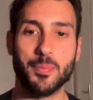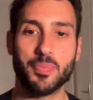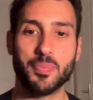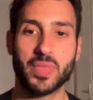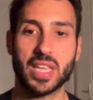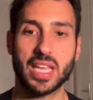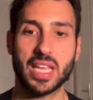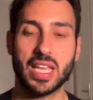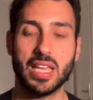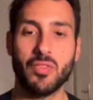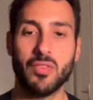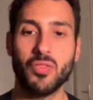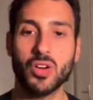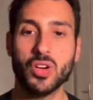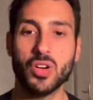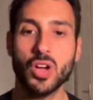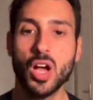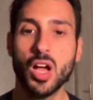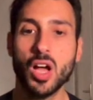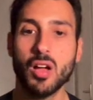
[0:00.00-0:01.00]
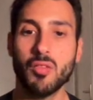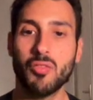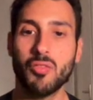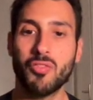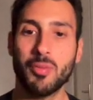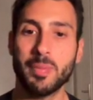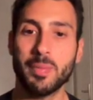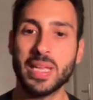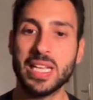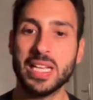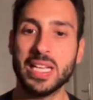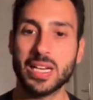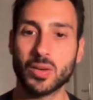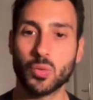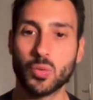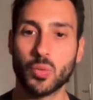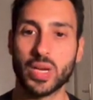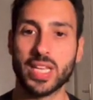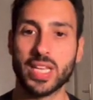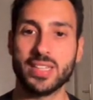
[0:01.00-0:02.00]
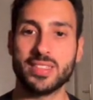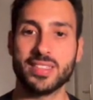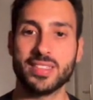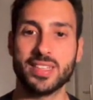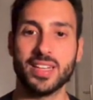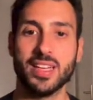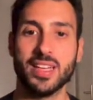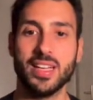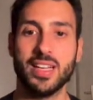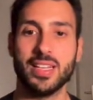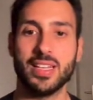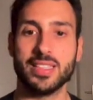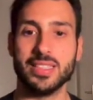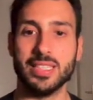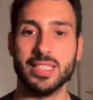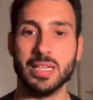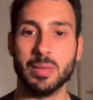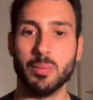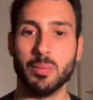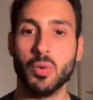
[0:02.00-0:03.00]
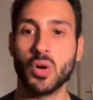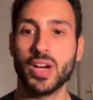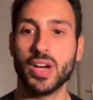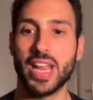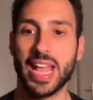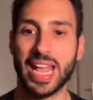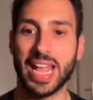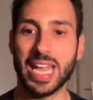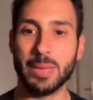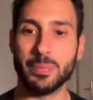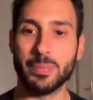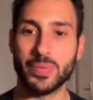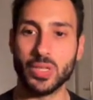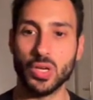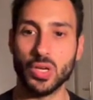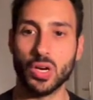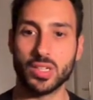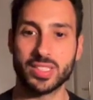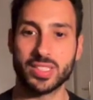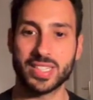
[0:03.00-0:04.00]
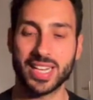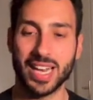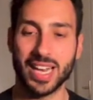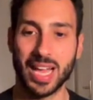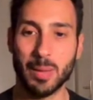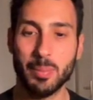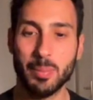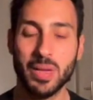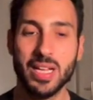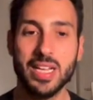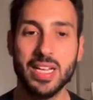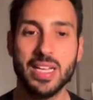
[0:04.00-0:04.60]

if you're not familiar with the Bored Ape Yacht Club,